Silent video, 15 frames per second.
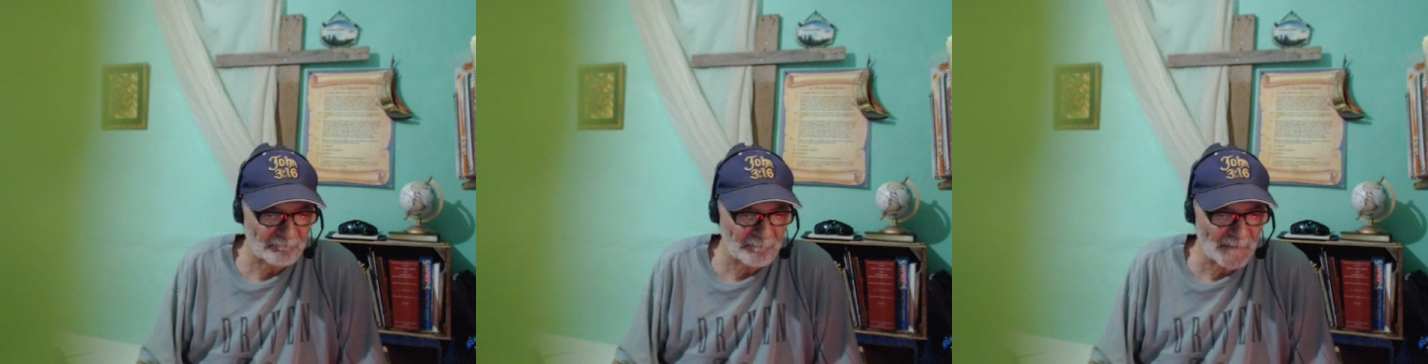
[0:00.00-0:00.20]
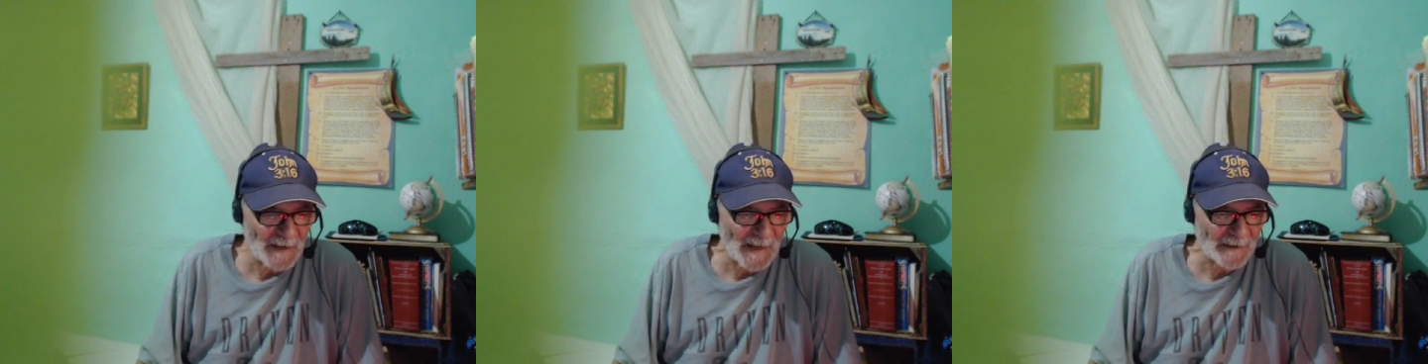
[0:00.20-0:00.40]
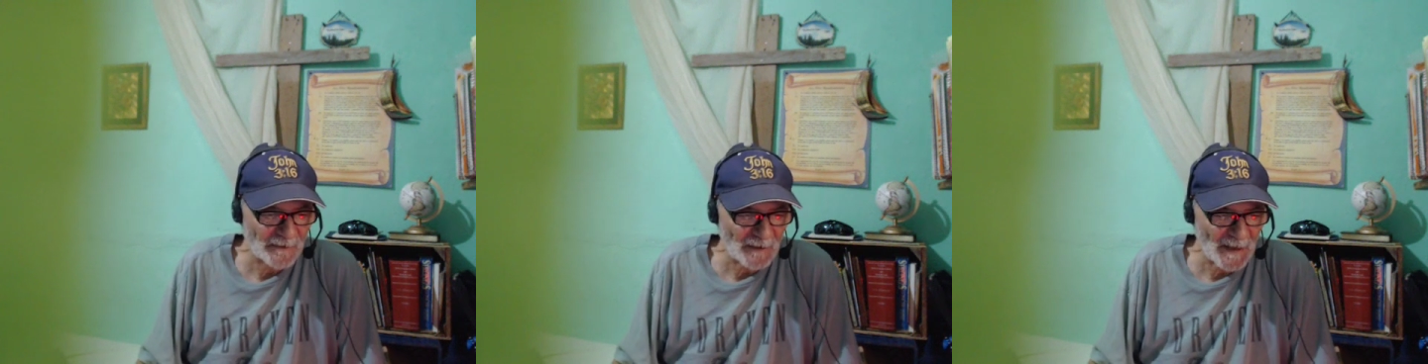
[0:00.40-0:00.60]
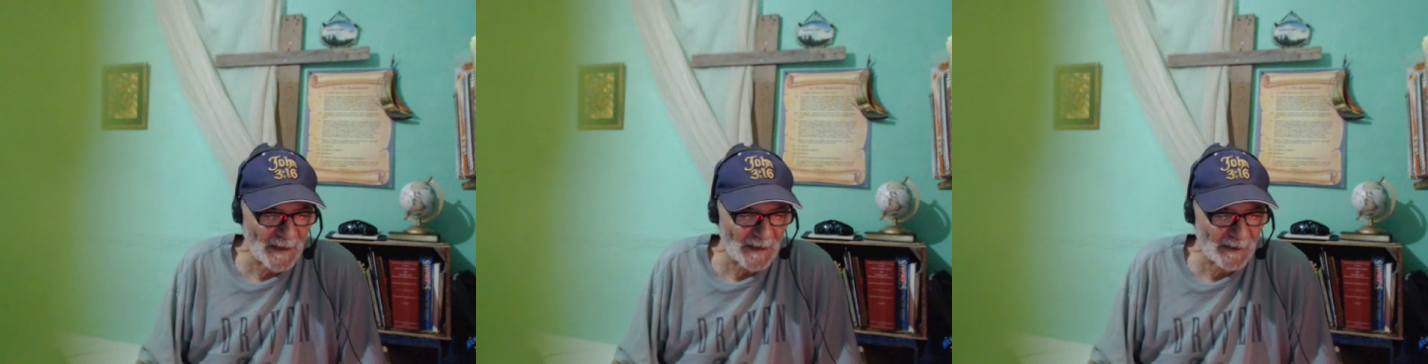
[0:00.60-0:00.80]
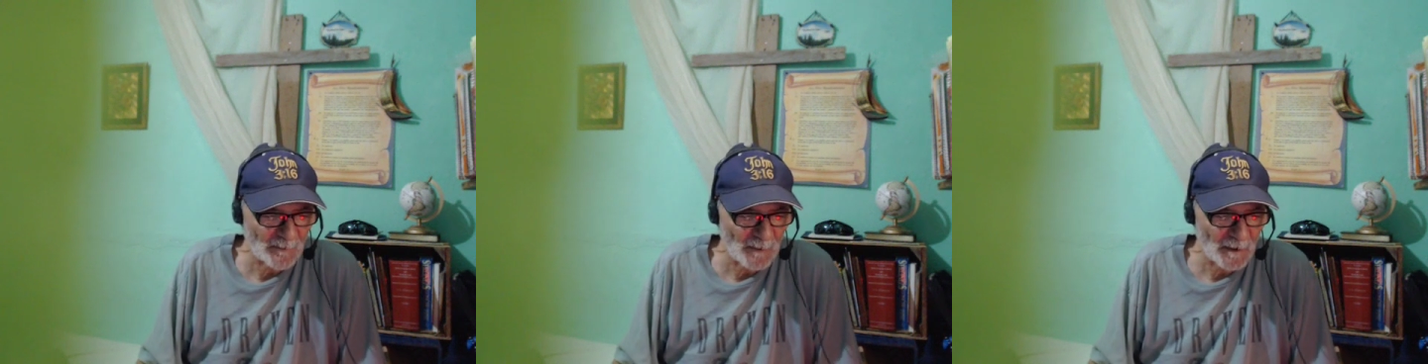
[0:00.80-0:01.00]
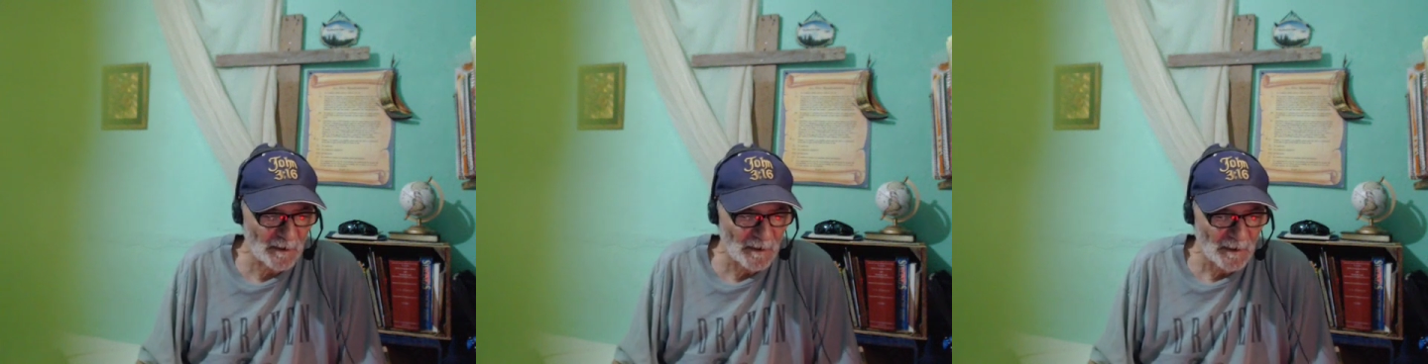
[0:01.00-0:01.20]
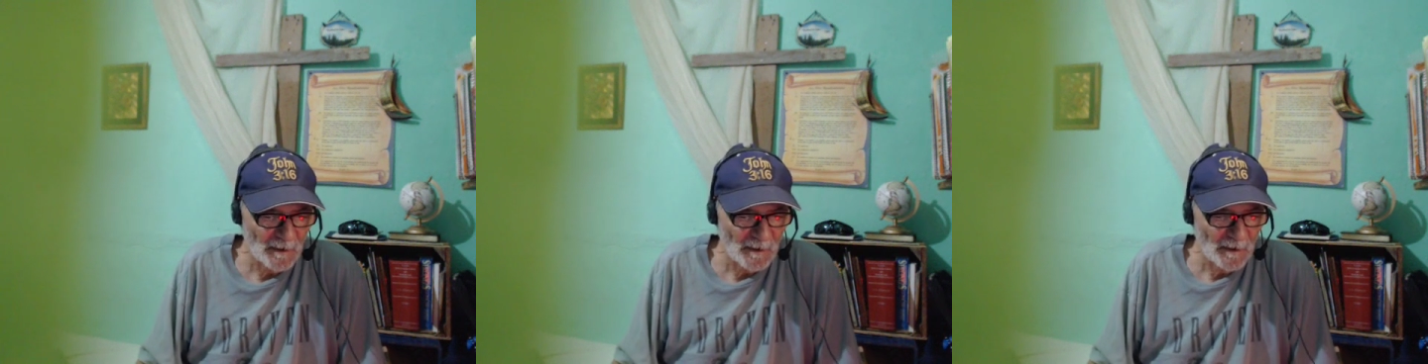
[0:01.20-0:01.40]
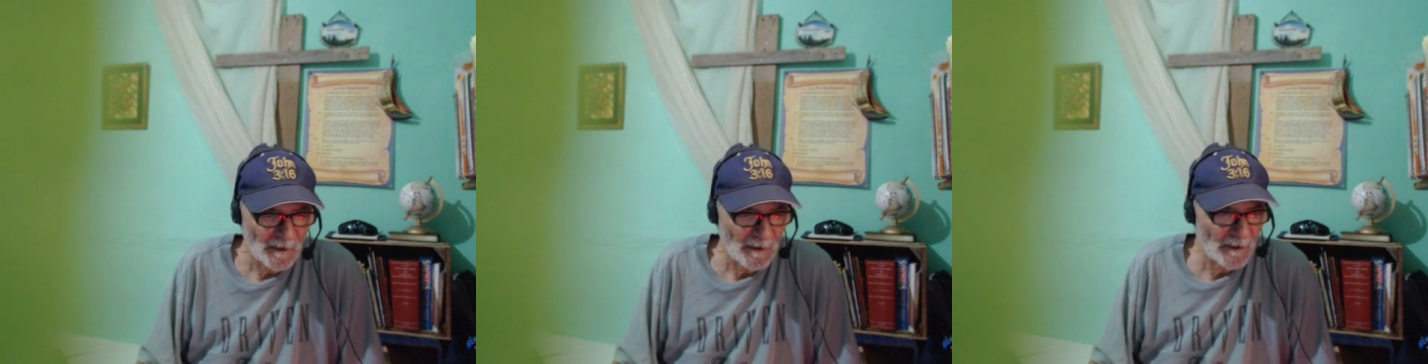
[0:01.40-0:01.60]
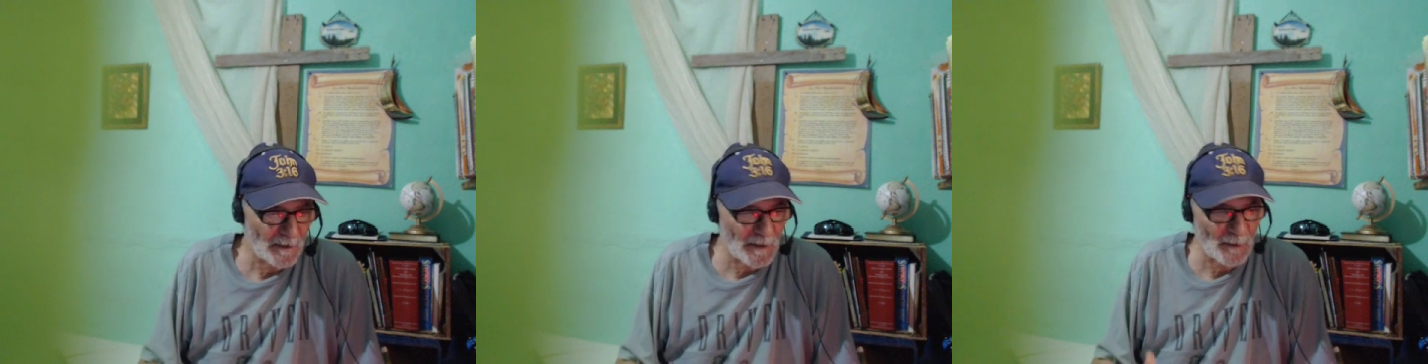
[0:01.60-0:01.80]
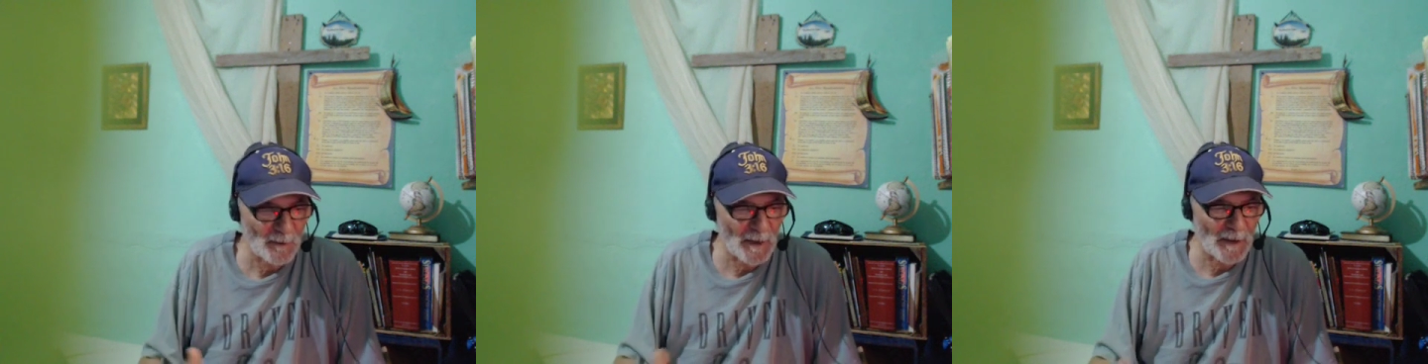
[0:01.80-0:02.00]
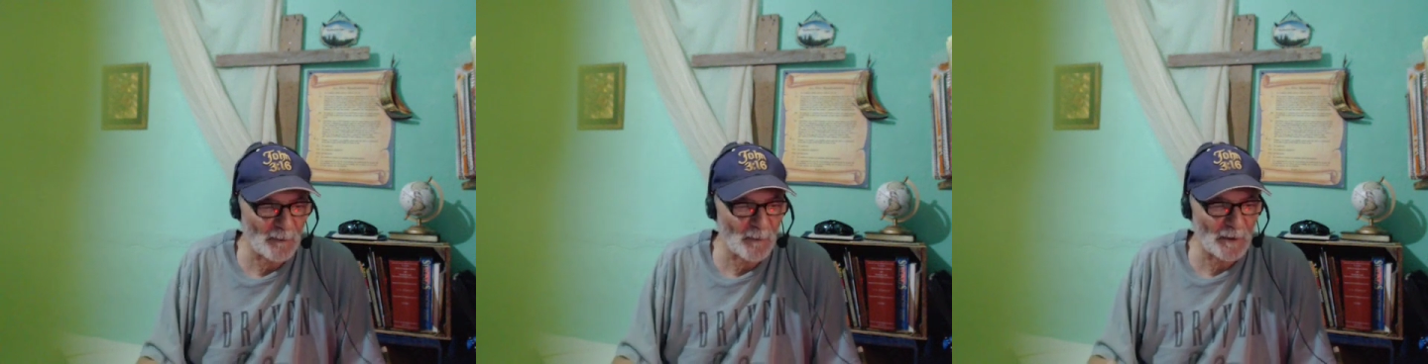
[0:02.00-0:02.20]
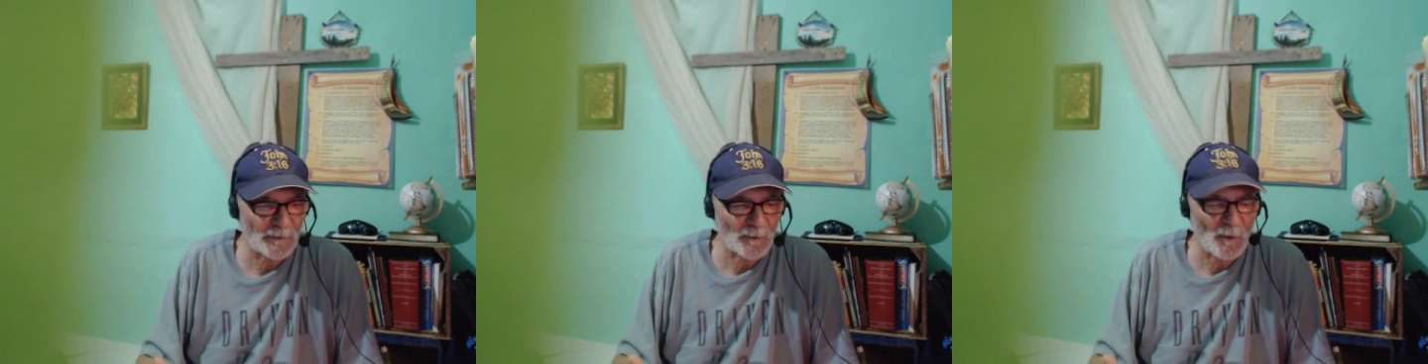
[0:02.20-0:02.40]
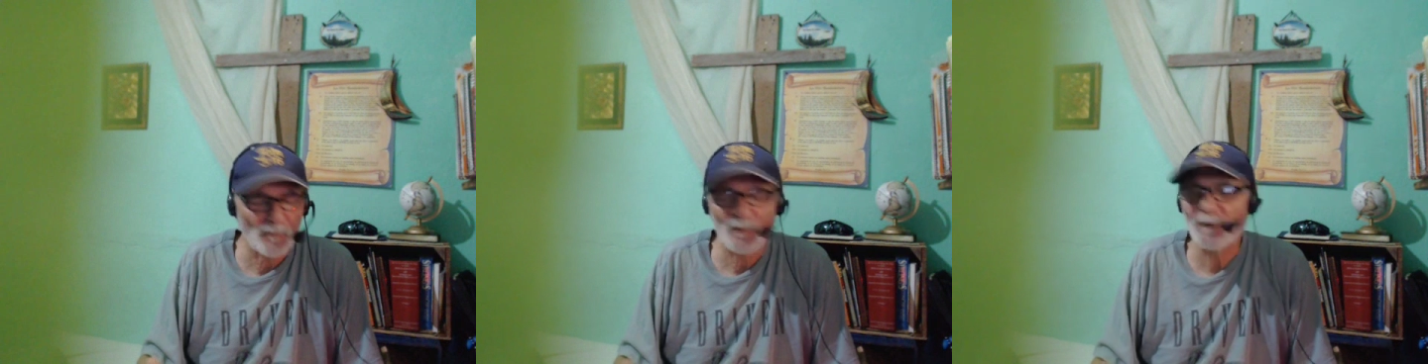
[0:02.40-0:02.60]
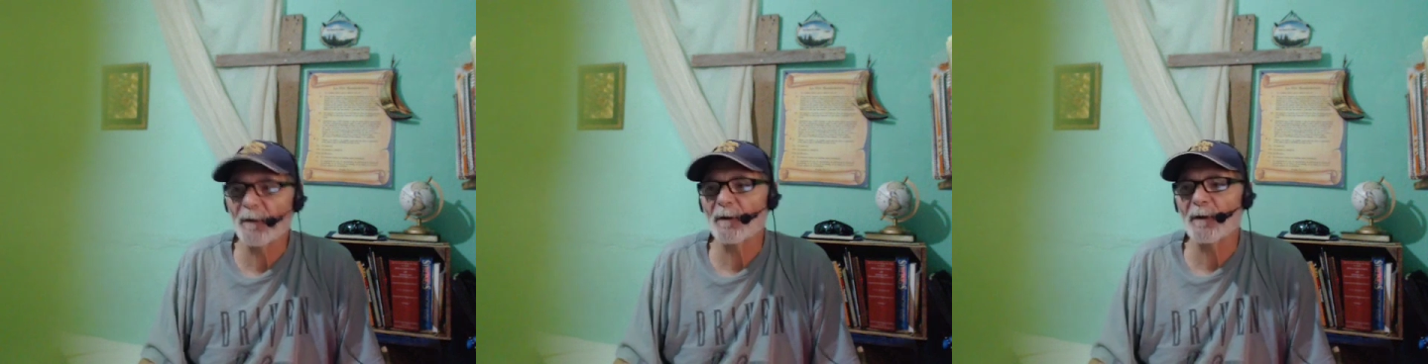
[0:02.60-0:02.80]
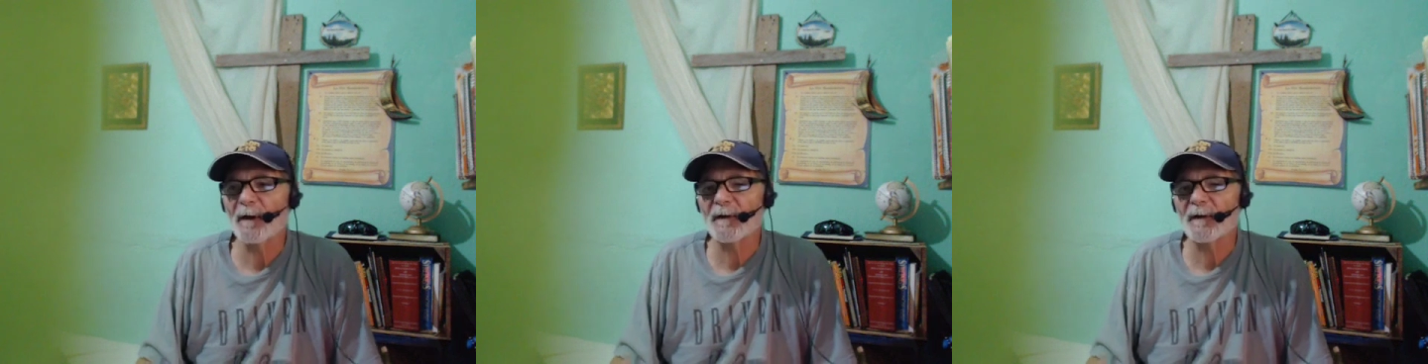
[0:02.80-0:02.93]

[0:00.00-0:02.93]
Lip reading: nighttime. And I went over there.